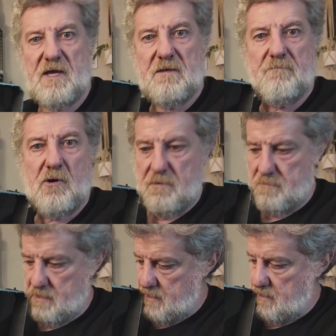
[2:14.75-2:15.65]
a look down the
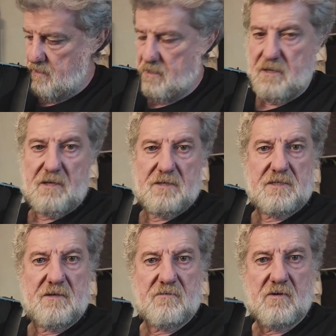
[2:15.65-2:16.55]
bottom here,
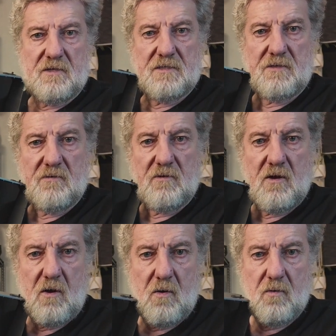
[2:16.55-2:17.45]
you see they've got these
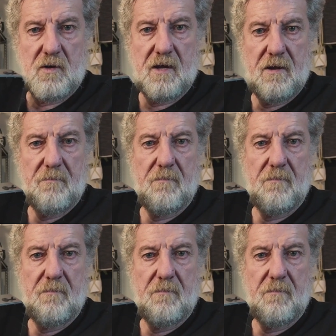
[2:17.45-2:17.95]
little hold.